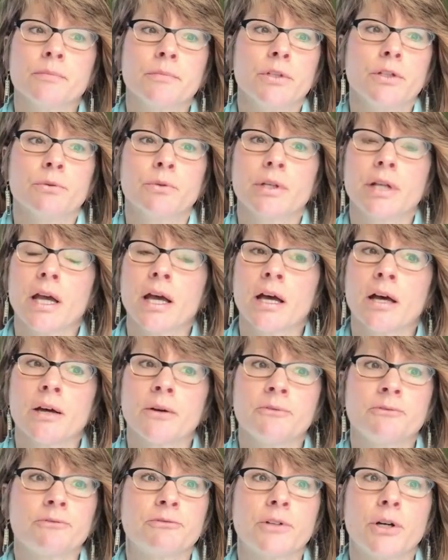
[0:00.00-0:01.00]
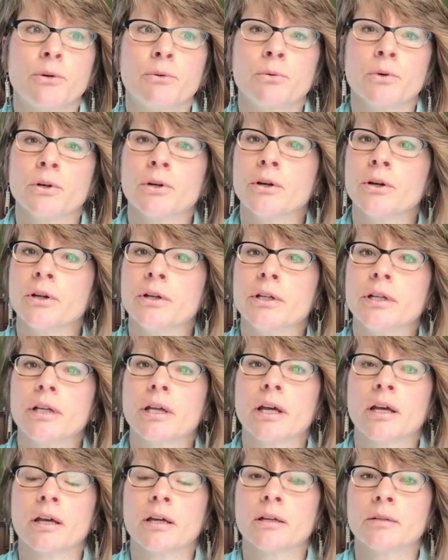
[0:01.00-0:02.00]
you would have a word
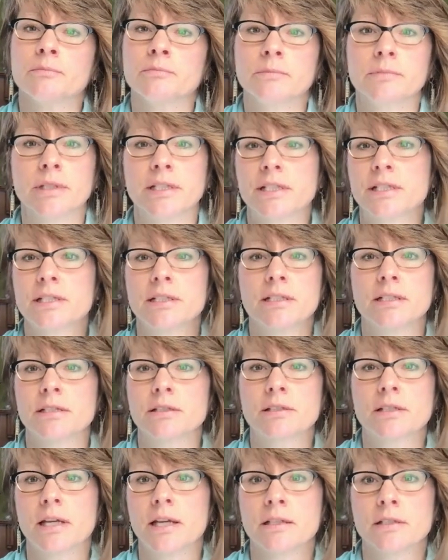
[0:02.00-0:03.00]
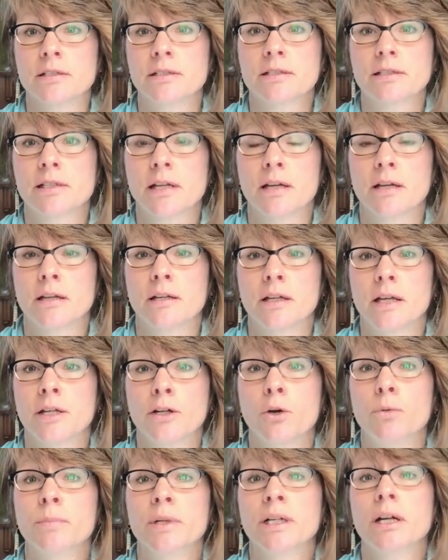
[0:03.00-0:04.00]
listed as an
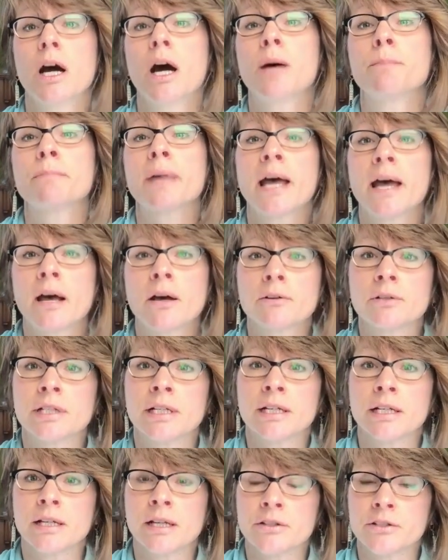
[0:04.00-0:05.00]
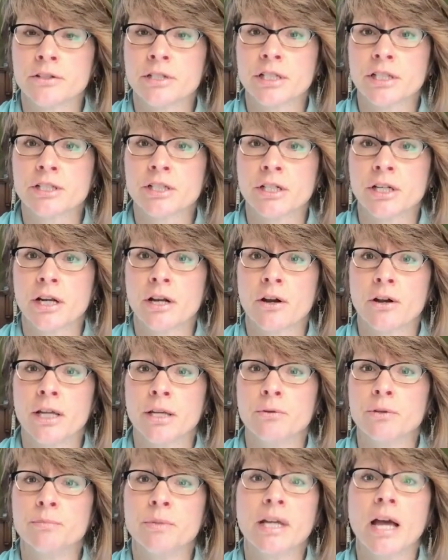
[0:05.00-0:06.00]
open compound. In another dictionary,
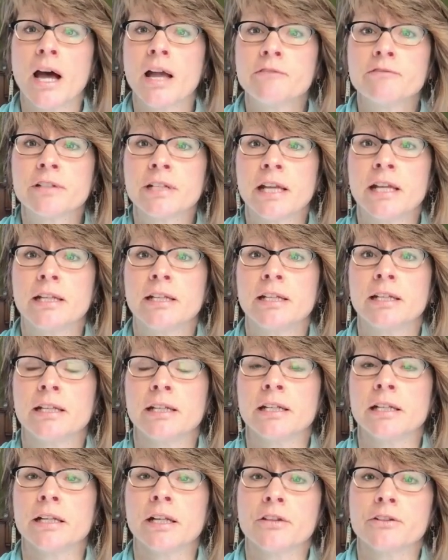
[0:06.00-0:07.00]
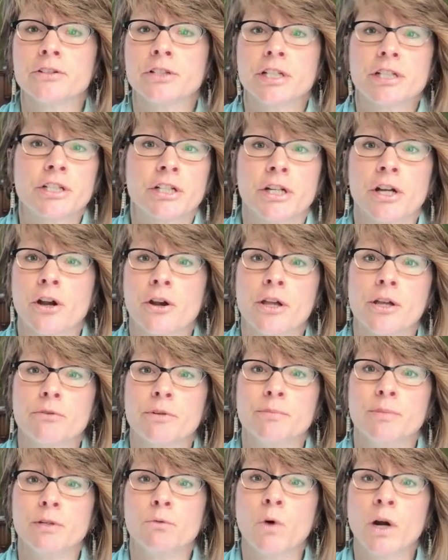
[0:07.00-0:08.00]
it would be hyphenated. In another dictionary, it
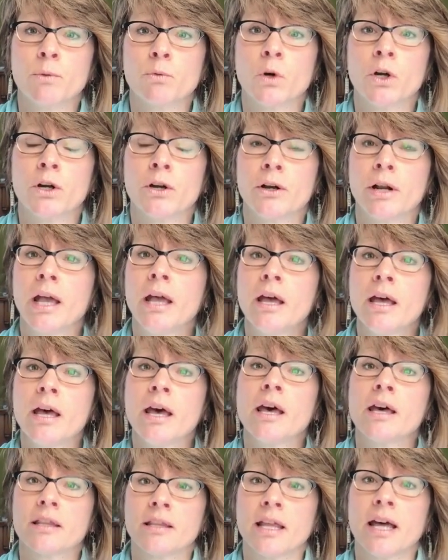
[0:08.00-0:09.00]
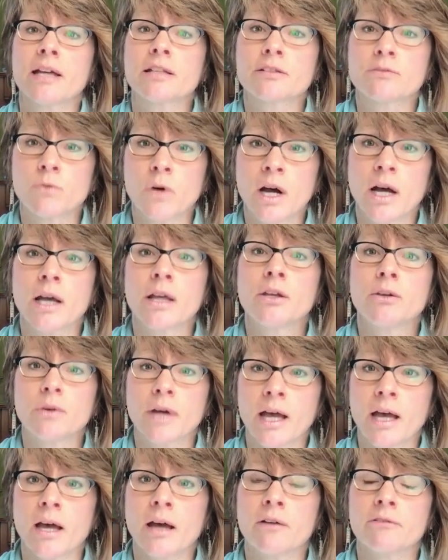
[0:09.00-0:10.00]
would be one word. That's why you
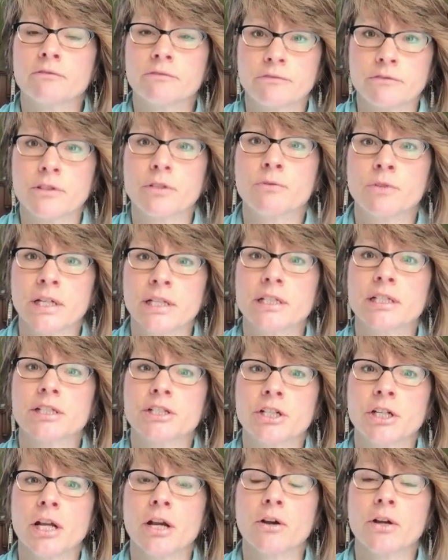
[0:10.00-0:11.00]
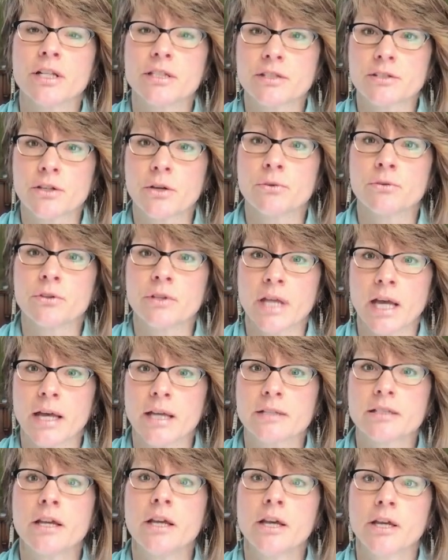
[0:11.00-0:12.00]
have the one dictionary, so
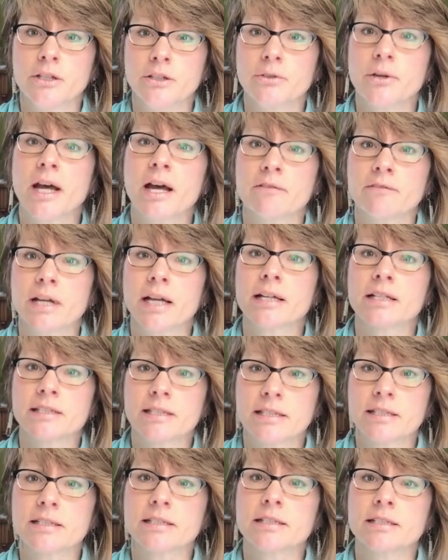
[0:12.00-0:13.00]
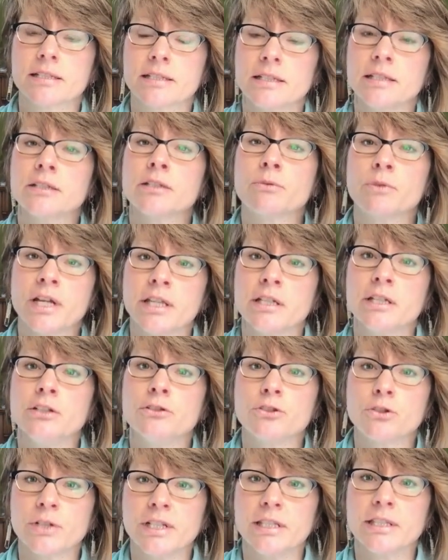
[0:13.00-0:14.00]
that you have that consistency in the way that you
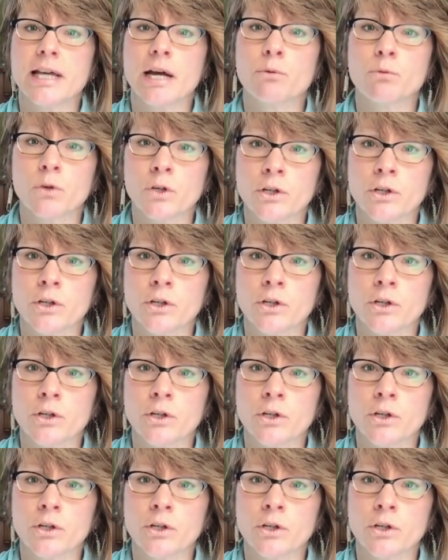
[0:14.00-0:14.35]
treat that